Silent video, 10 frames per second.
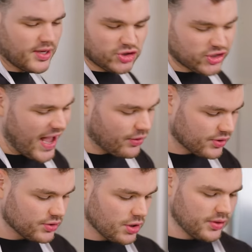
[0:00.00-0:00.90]
A
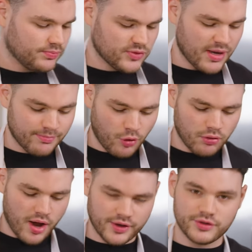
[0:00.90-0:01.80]
child can do it. A
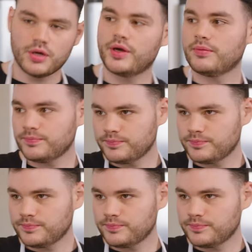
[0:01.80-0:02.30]
moron can do it.